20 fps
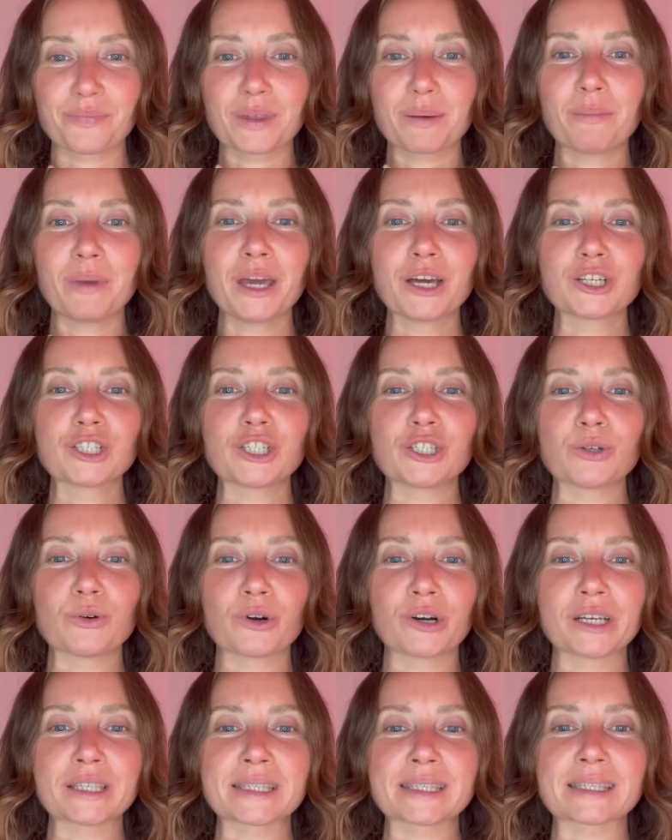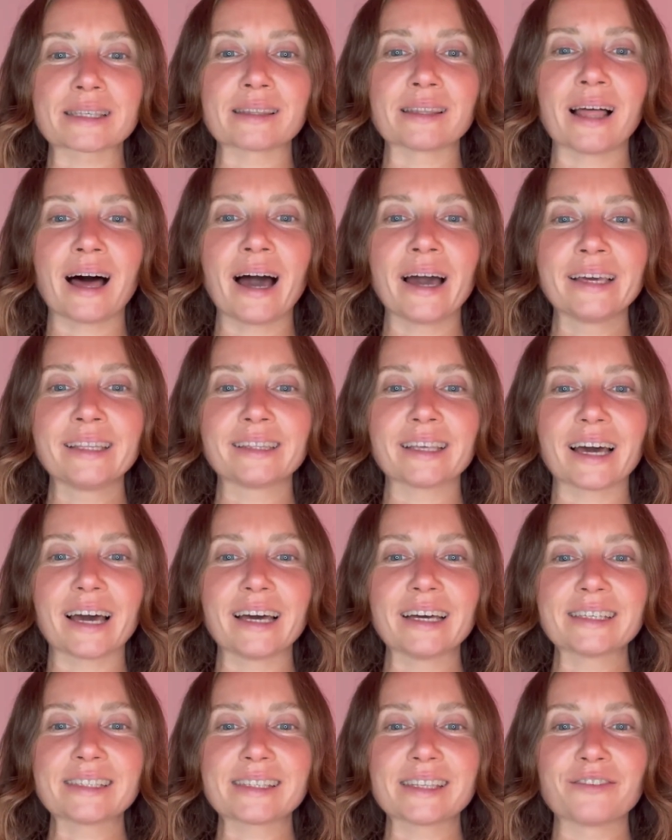Make sure it's light
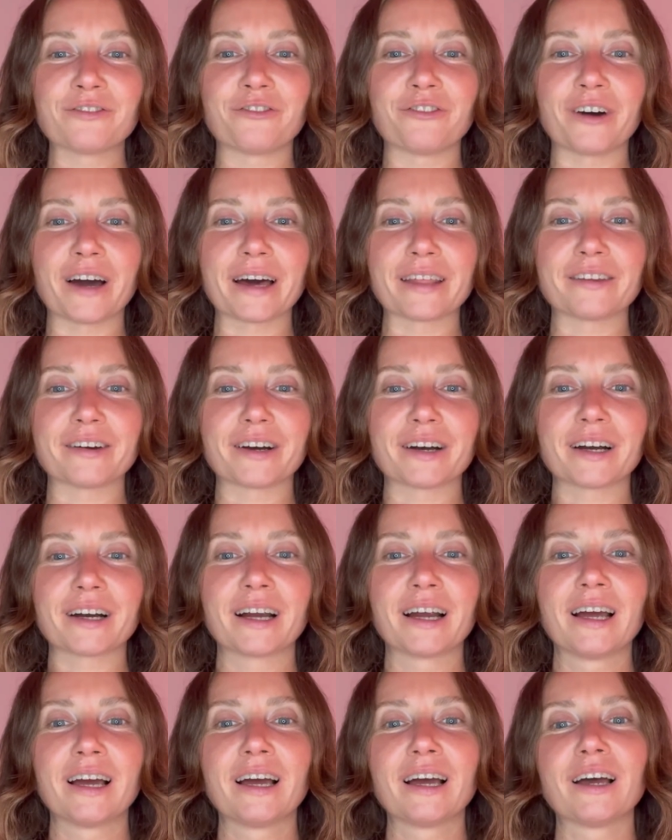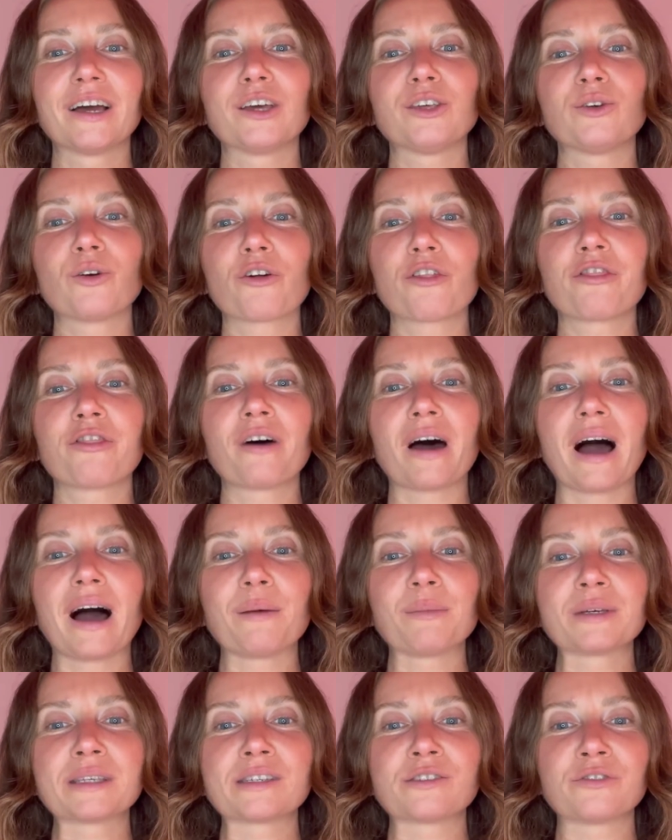as the feather, your
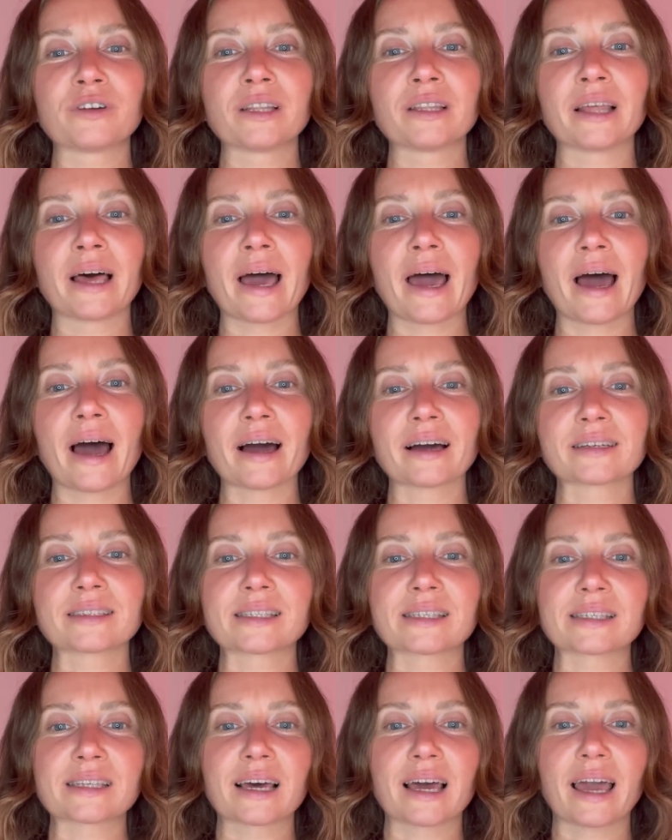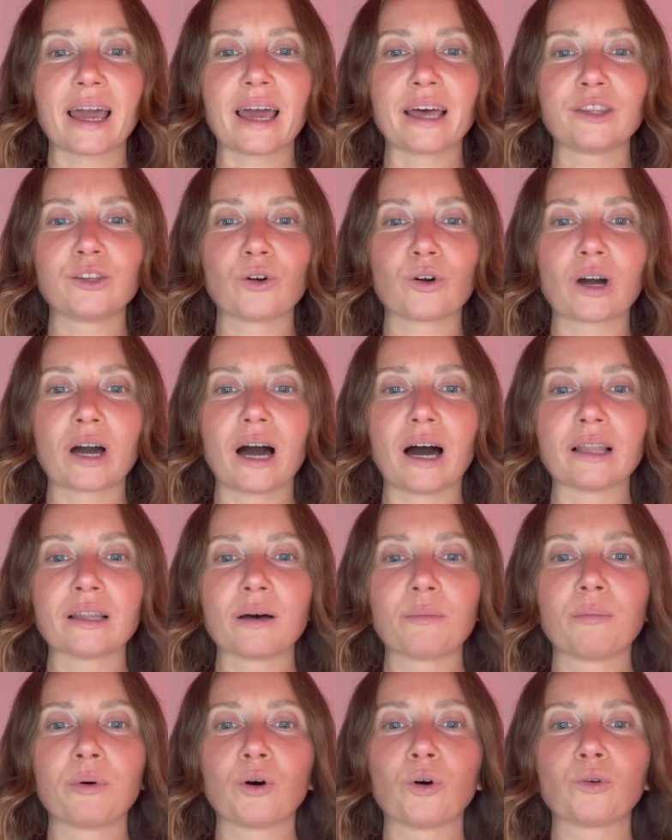thumb is relaxed, and your
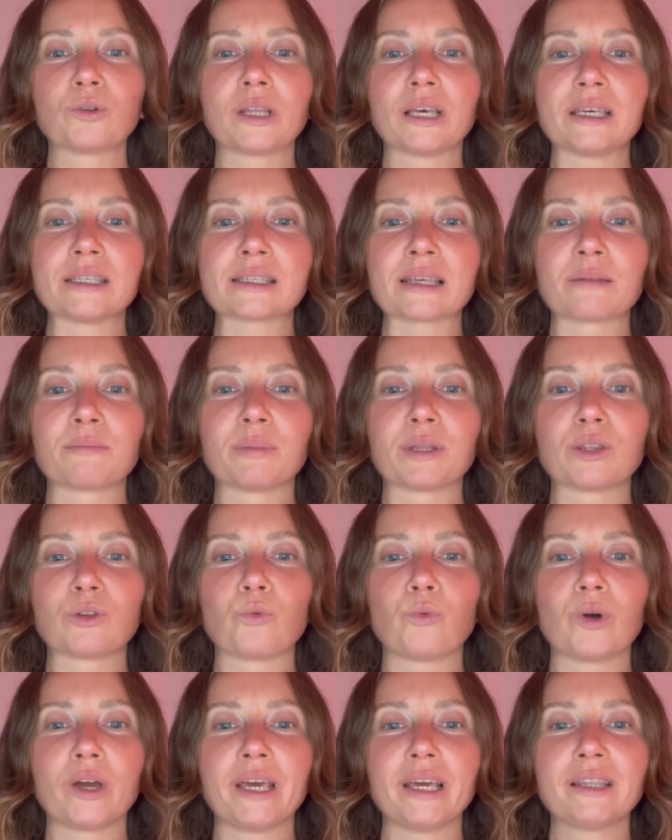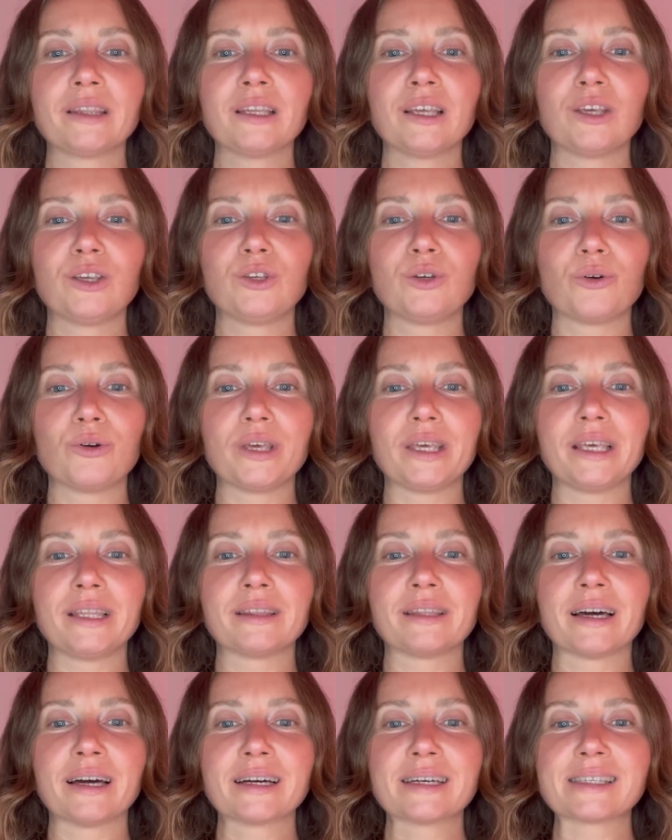collarbone is in between your
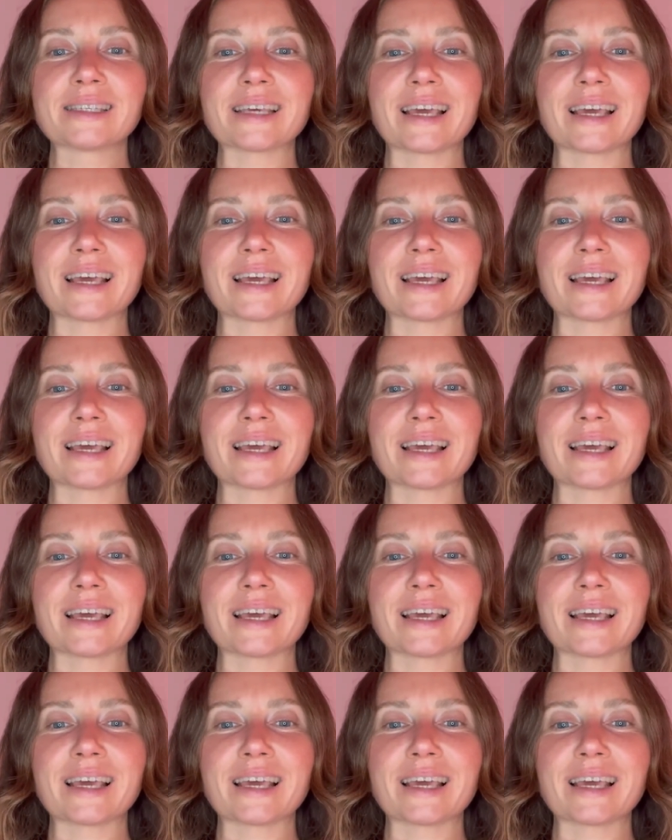index